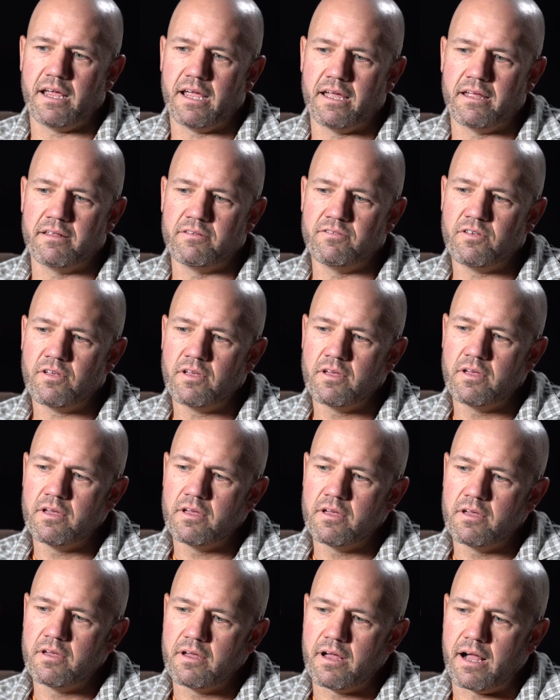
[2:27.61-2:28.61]
And
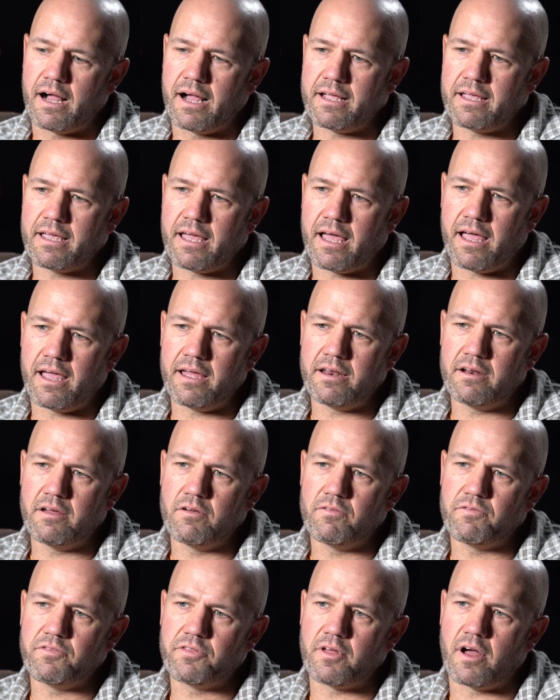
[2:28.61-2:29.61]
I kind
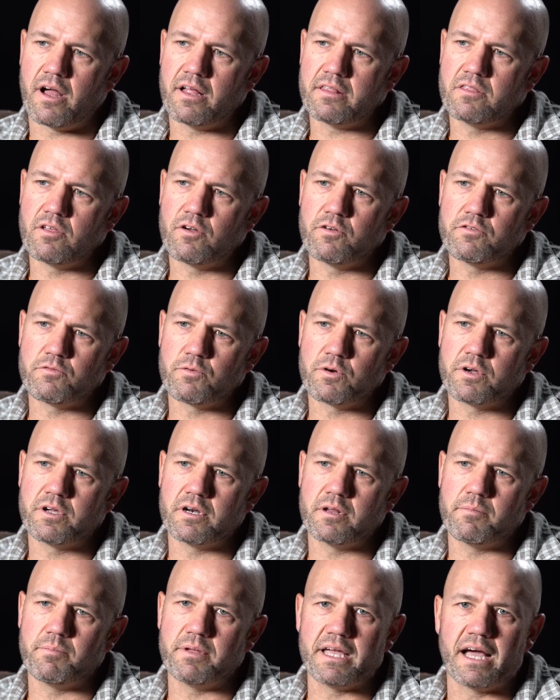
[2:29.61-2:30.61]
of thought those were
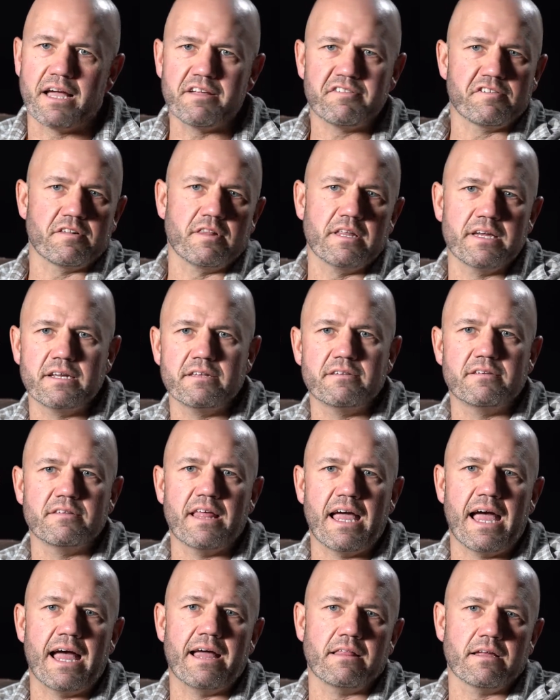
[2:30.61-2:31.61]
gonna be isolated to
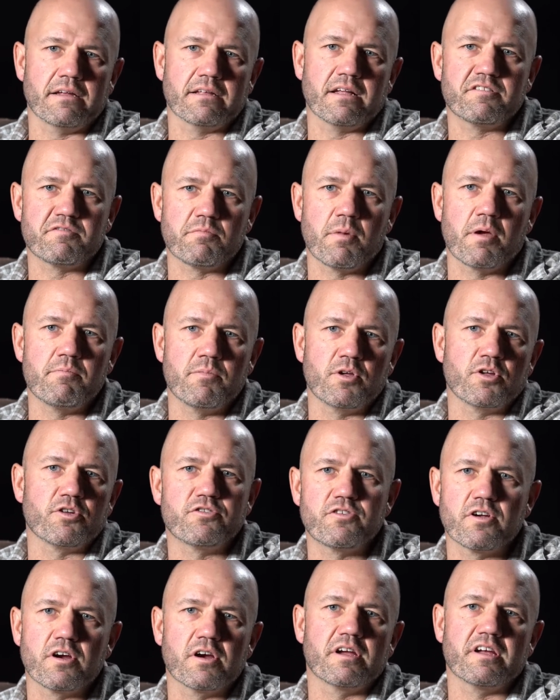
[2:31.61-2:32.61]
that. Like that's my
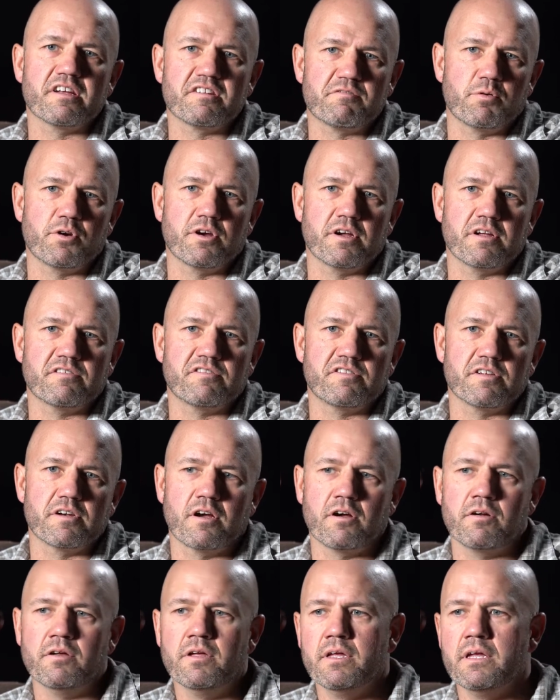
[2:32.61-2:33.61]
military experience, you
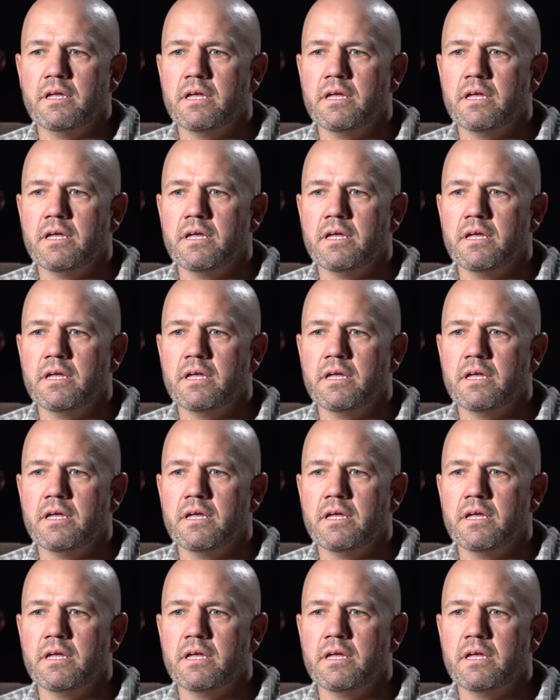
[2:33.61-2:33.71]
know?